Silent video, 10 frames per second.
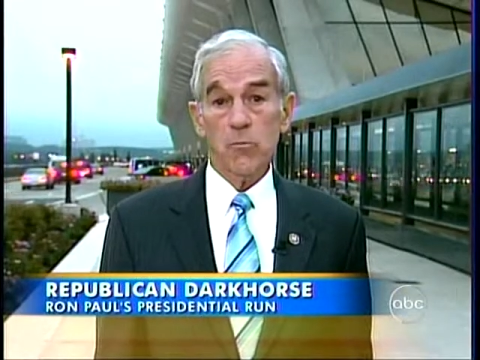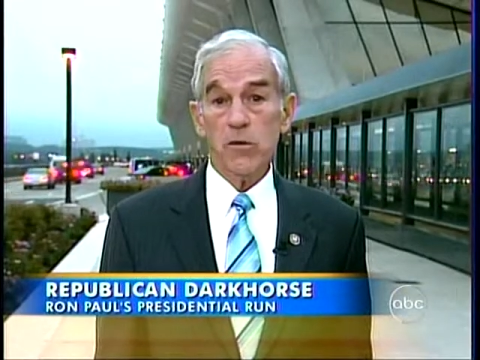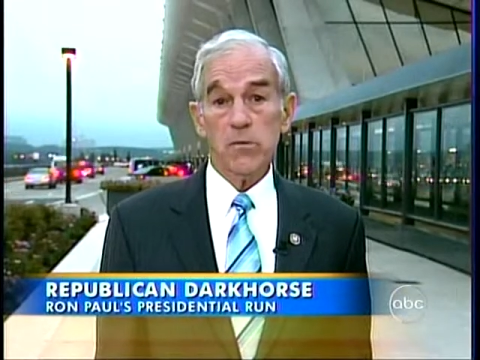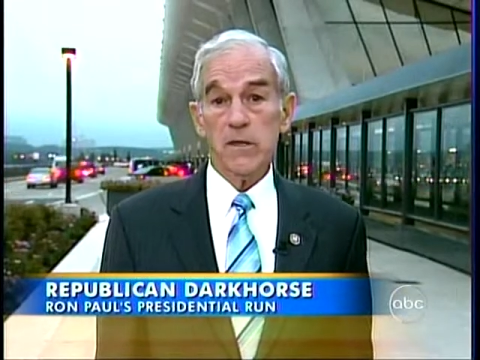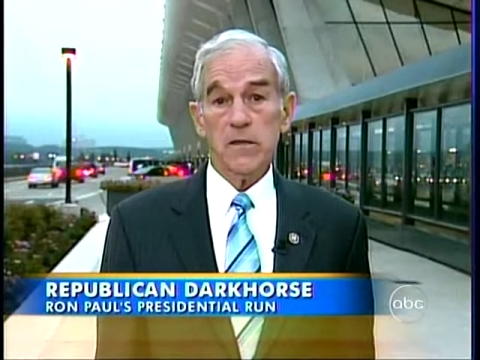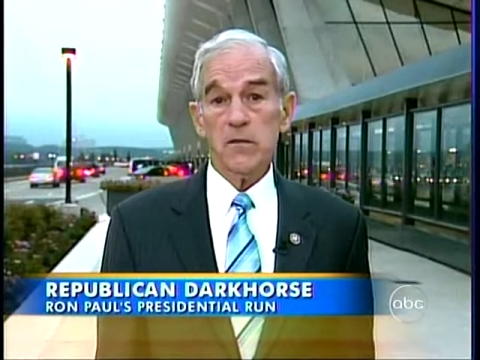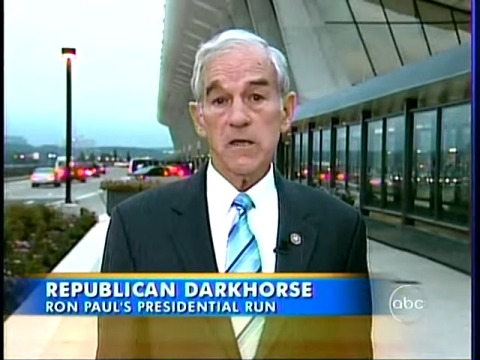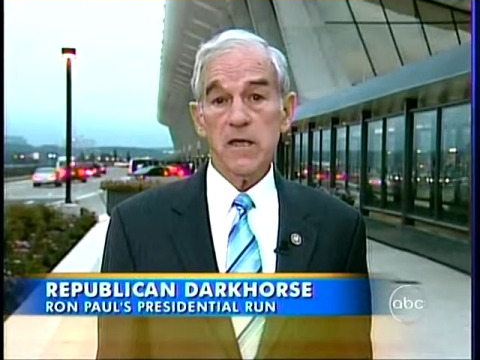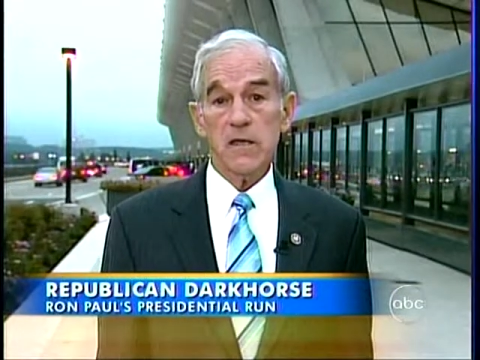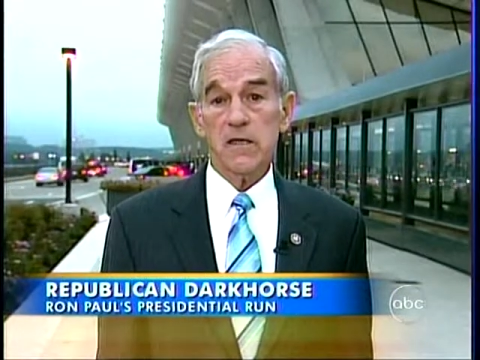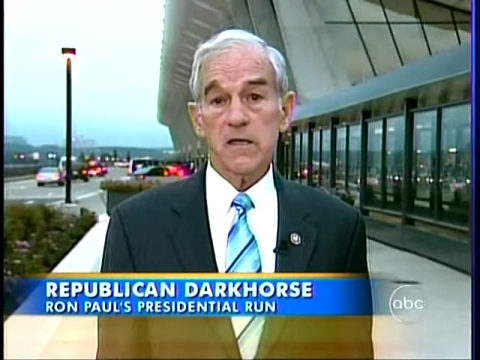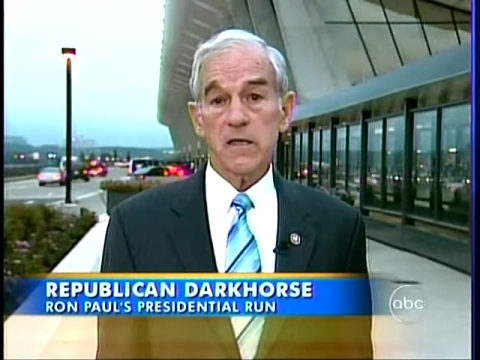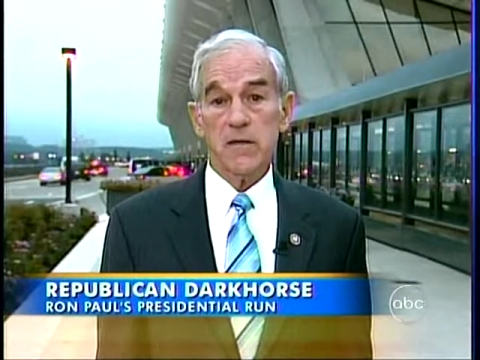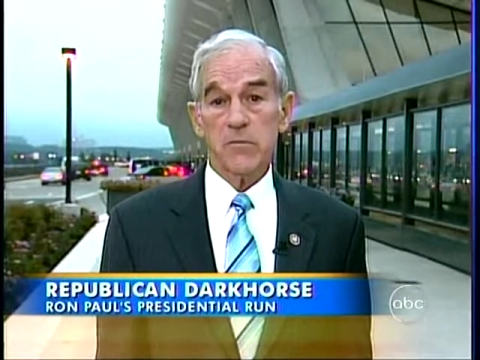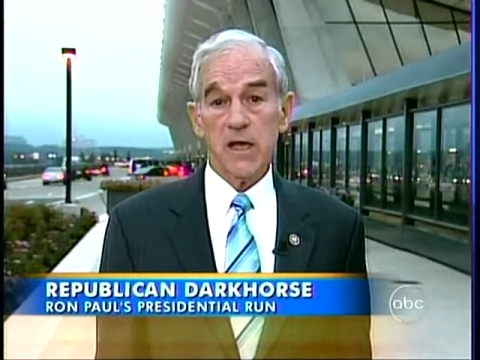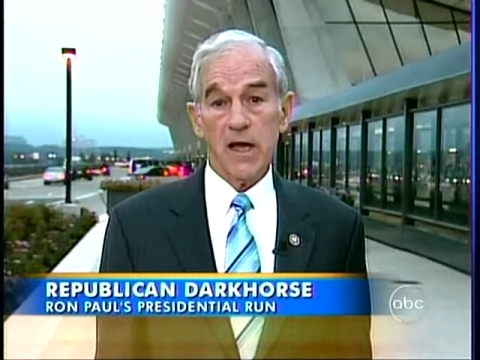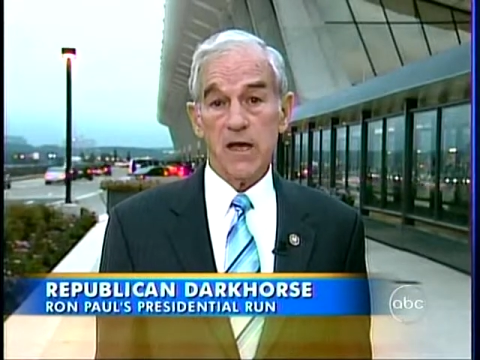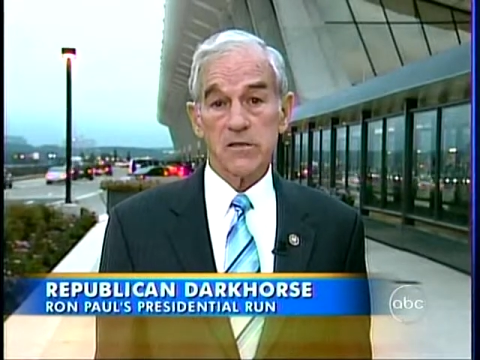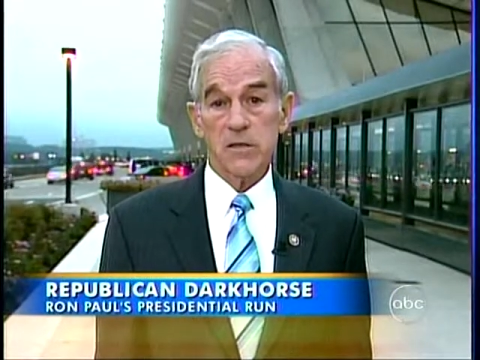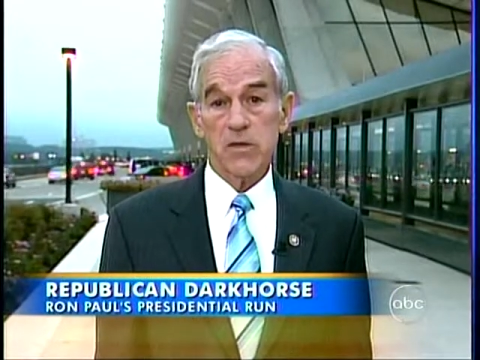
We really don't need an income tax.